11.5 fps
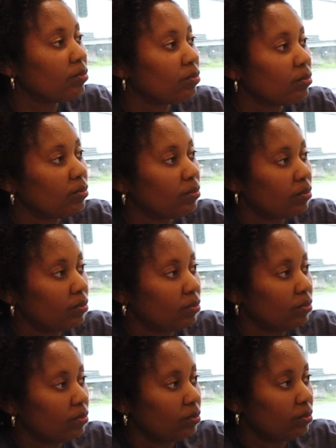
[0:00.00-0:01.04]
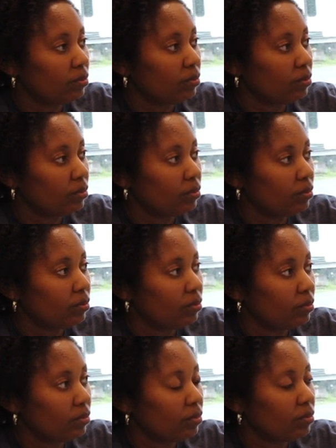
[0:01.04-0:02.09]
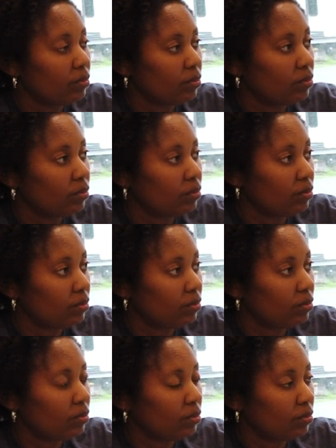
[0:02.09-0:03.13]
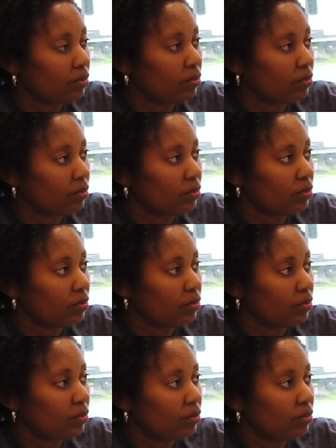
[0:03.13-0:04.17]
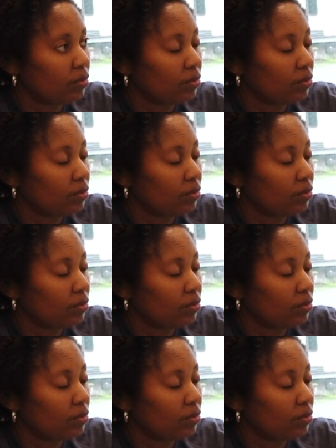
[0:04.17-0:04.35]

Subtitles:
This person isn't speaking.